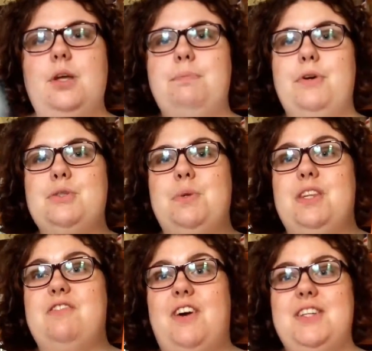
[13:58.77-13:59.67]
books with
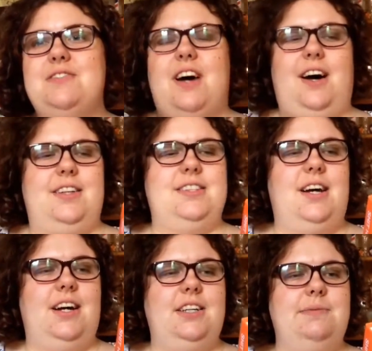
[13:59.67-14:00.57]
advice for hard
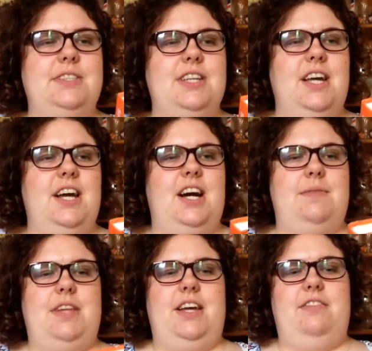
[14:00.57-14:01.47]
times,
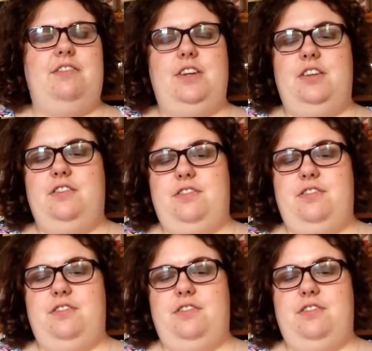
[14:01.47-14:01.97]
and they're full of